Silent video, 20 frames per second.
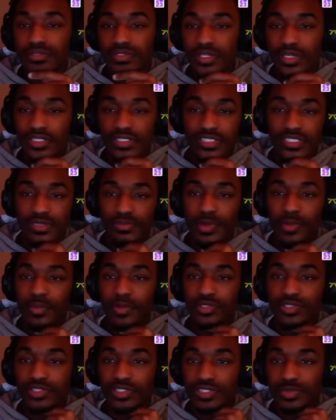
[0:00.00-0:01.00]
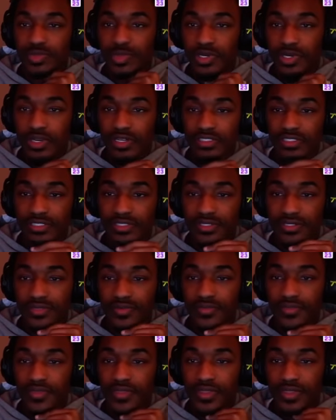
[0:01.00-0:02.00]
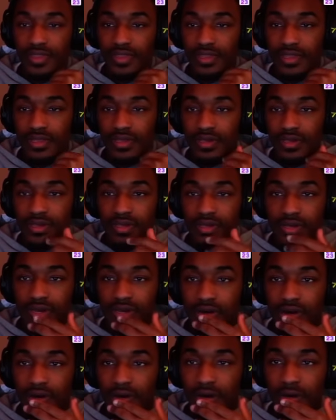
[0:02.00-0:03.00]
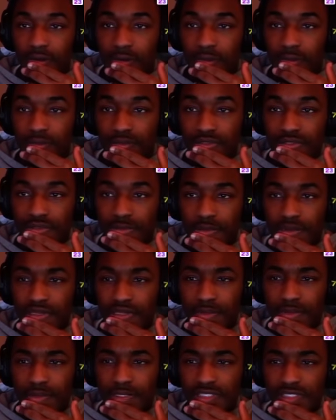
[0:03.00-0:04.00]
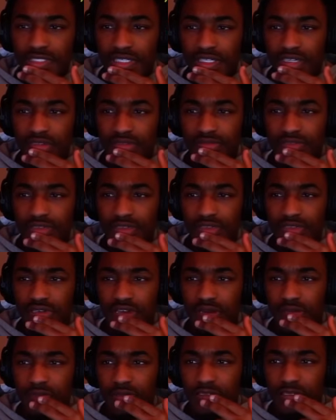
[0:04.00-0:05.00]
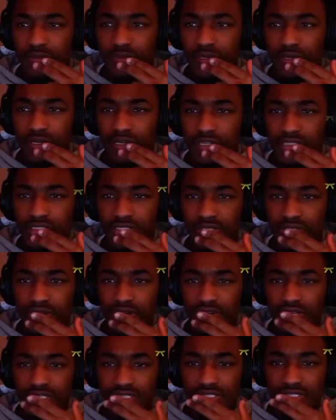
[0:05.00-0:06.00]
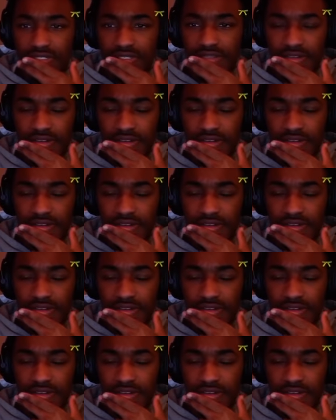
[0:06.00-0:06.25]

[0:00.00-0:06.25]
that's just my most transparent answer. Talking about Elon Musk saying for the economy to get better, it has to crash.